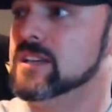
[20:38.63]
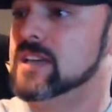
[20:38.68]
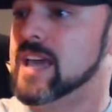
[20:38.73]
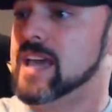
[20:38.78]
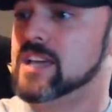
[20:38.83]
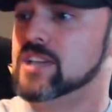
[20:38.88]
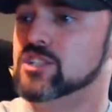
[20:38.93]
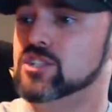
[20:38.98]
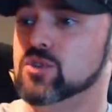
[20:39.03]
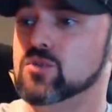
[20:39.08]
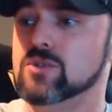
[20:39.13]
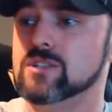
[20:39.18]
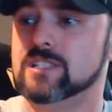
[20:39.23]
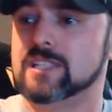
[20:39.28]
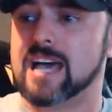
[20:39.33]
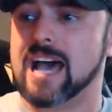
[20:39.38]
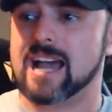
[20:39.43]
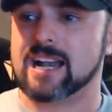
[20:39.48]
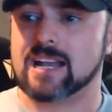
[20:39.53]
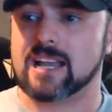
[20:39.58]
exudes
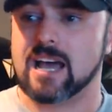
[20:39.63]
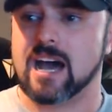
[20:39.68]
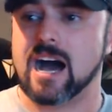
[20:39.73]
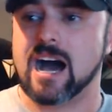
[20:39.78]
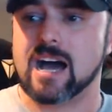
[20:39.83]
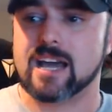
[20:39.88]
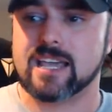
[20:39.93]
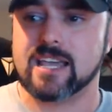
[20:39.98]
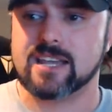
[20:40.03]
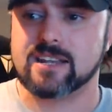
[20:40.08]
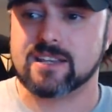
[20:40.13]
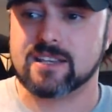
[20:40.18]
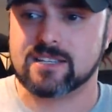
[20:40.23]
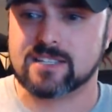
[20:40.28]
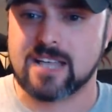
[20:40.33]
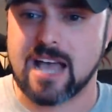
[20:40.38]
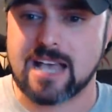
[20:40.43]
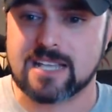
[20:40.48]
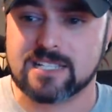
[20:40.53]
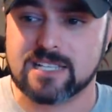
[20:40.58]
that
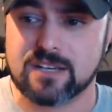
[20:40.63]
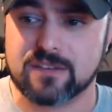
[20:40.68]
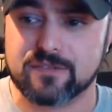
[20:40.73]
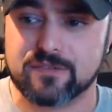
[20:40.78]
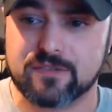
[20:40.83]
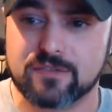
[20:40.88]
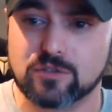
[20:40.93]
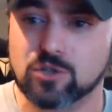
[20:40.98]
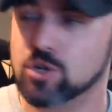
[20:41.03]
cockiness as if,